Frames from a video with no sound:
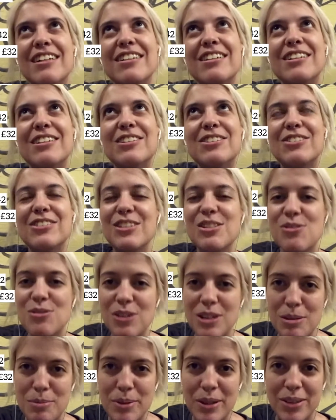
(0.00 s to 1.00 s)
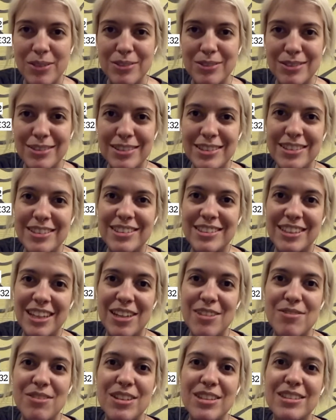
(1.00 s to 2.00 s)
£120
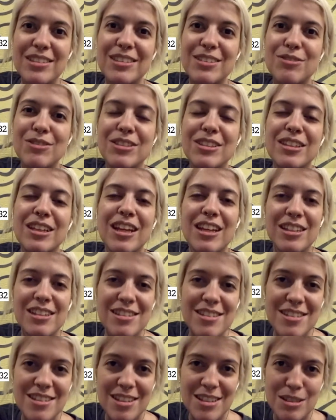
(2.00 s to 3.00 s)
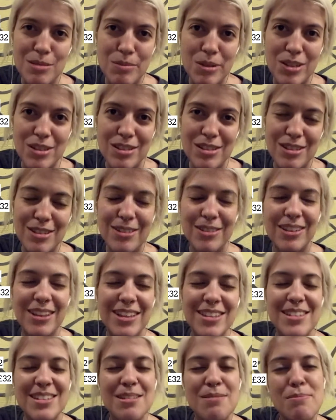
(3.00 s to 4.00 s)
savings for the next 6 months. So
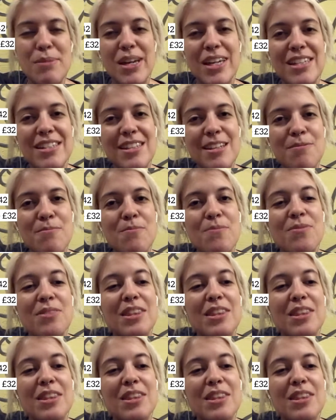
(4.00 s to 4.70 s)
that's amazing.